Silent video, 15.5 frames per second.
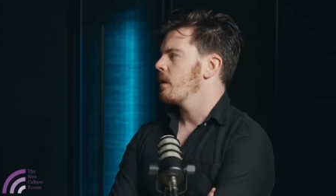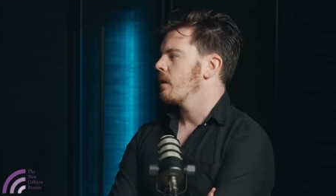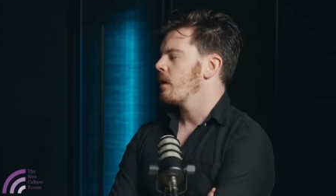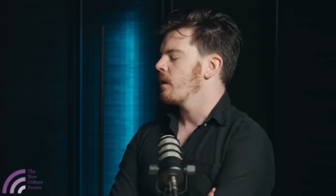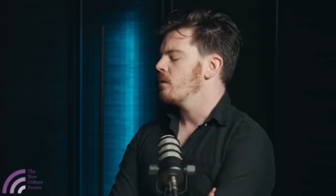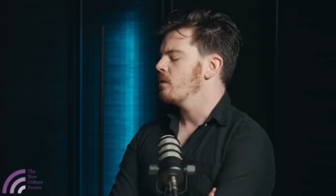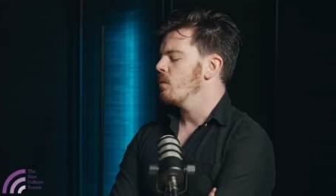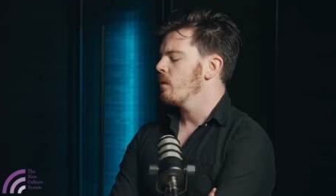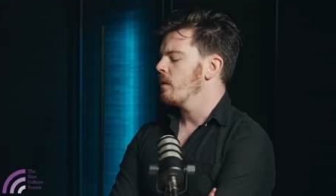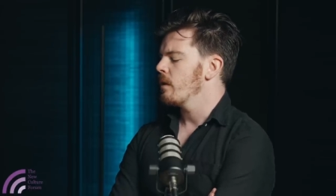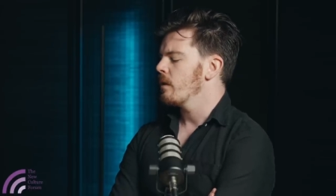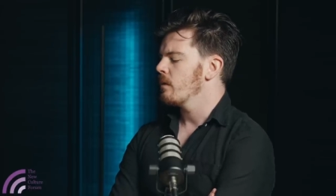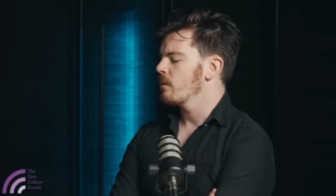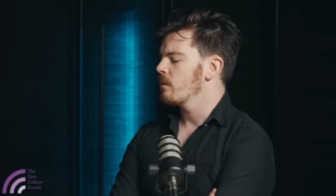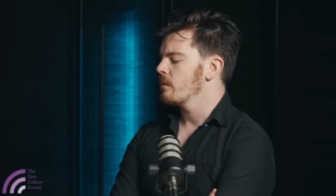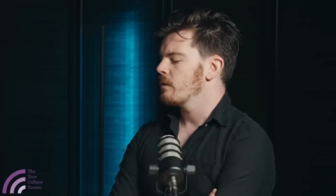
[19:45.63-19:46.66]
I do
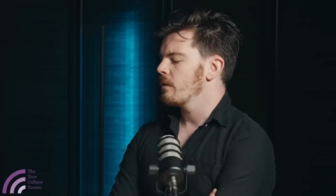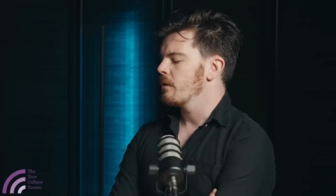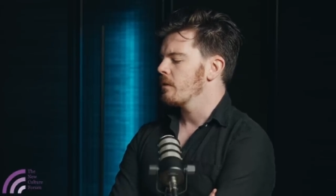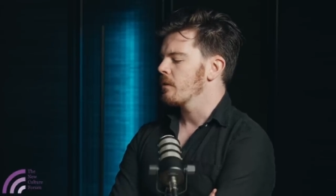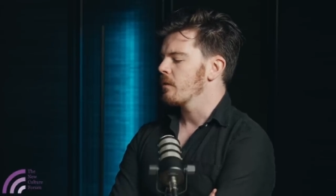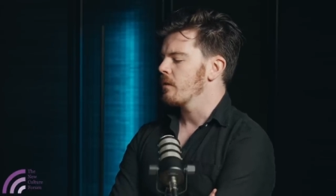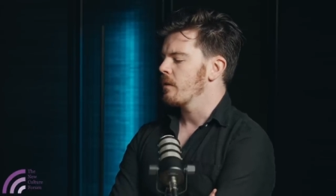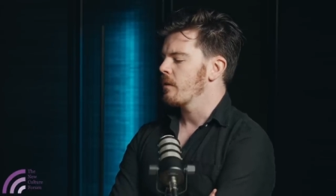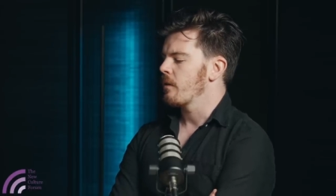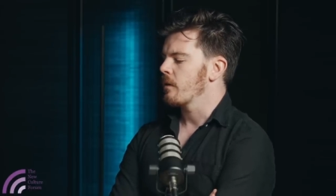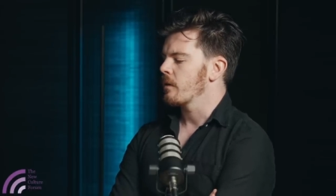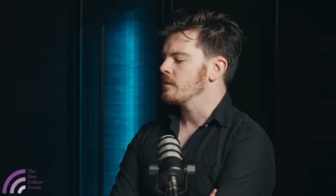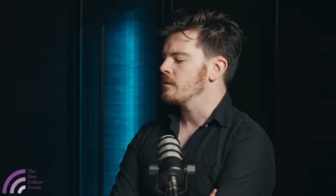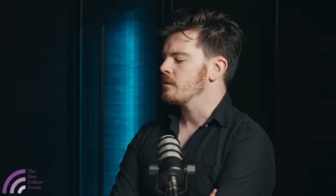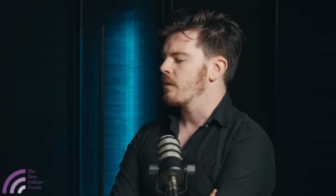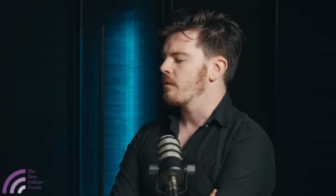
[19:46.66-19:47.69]
wonder to the degree that the
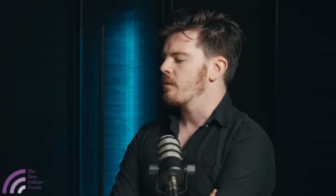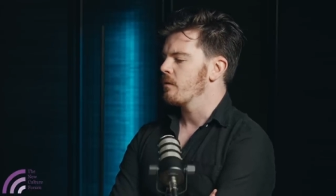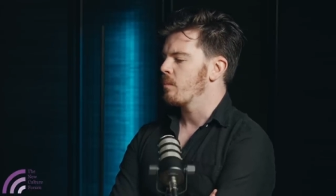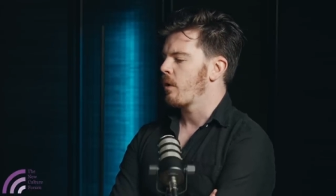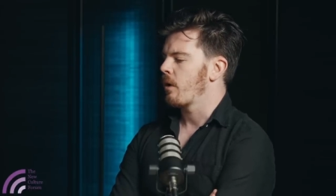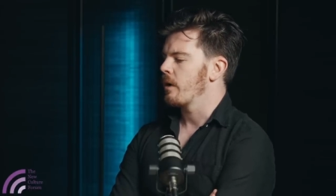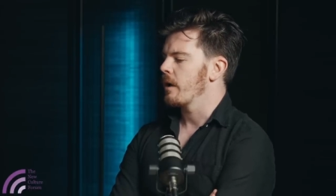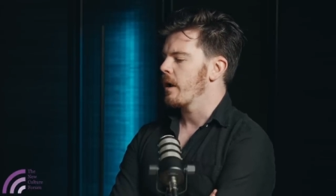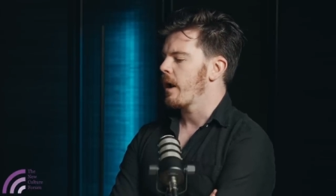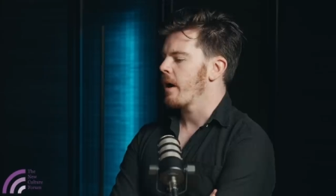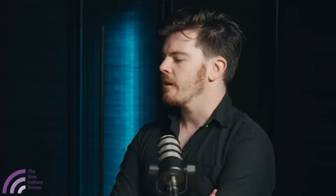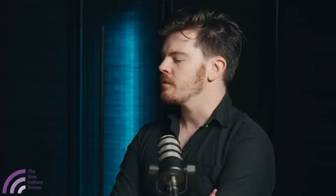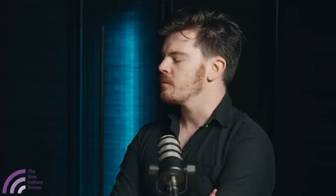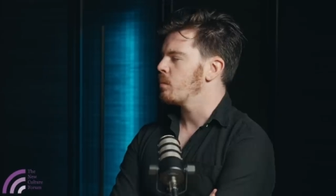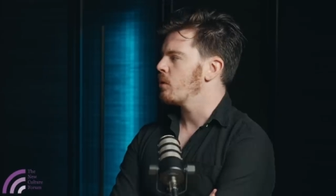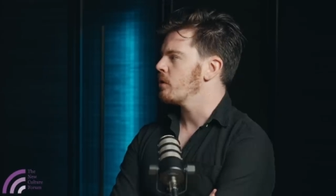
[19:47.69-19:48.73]
Conservative Party
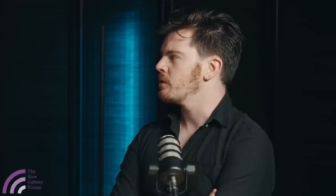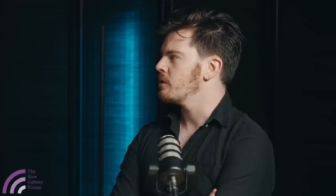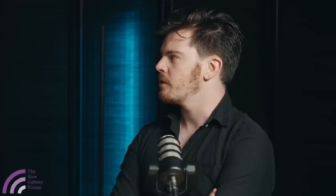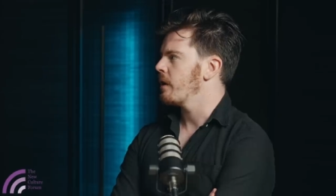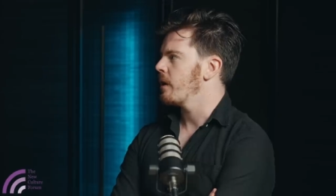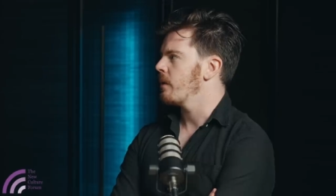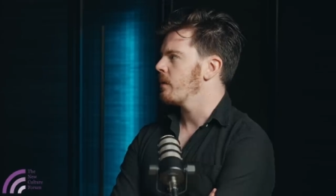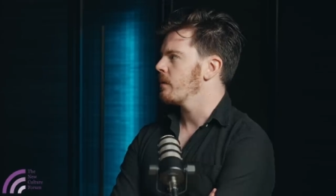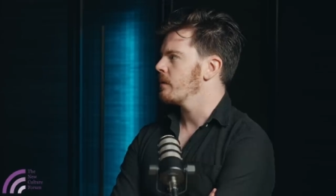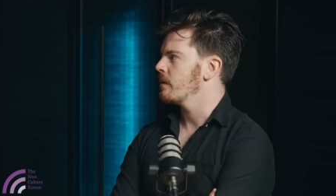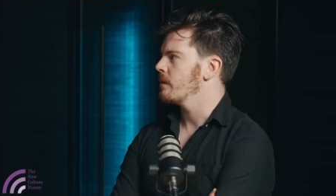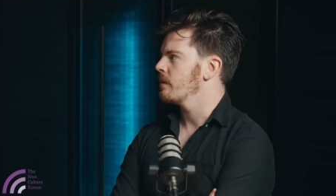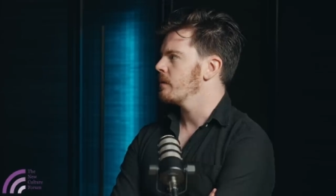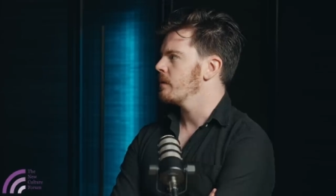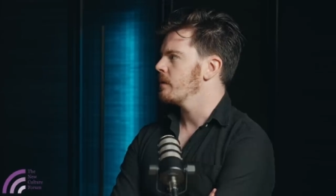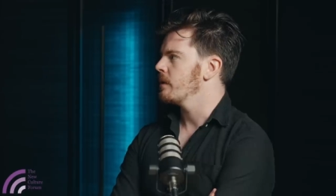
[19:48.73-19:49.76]
has pushed out
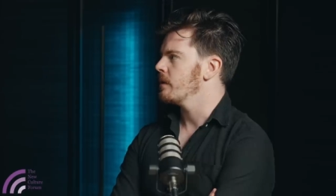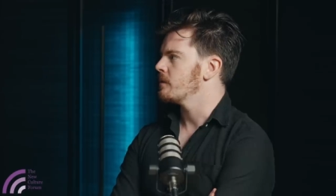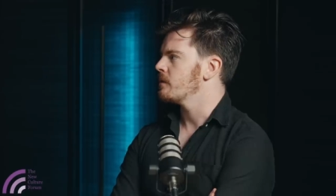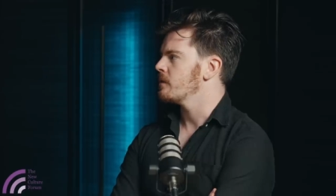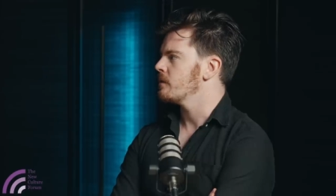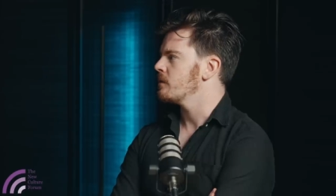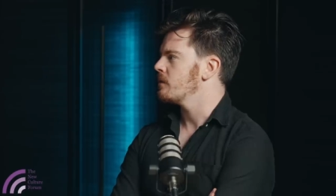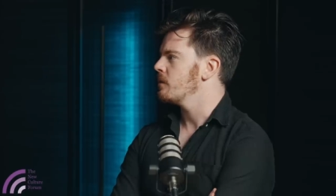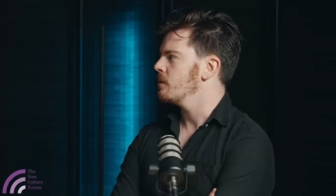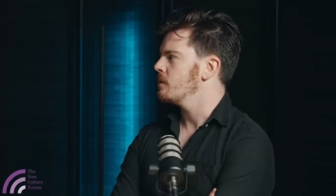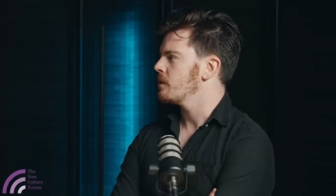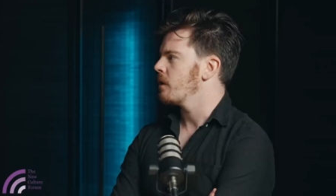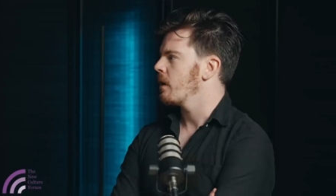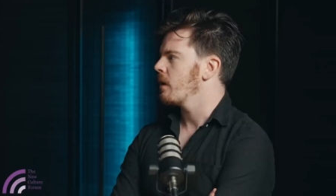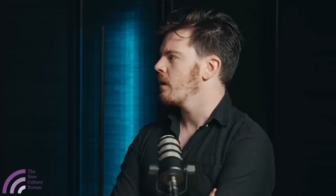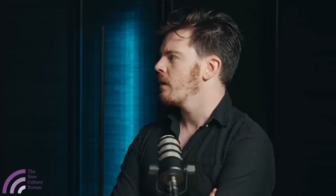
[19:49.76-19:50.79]
mm. its its
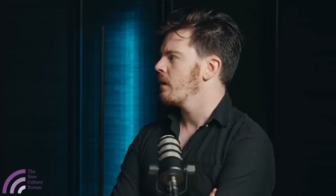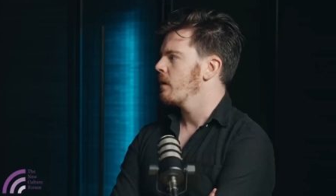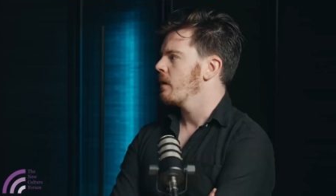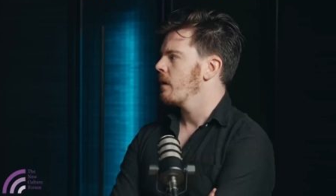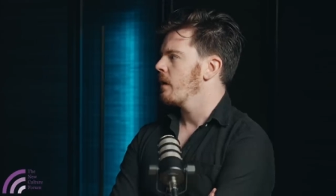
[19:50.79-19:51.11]
future. Mm.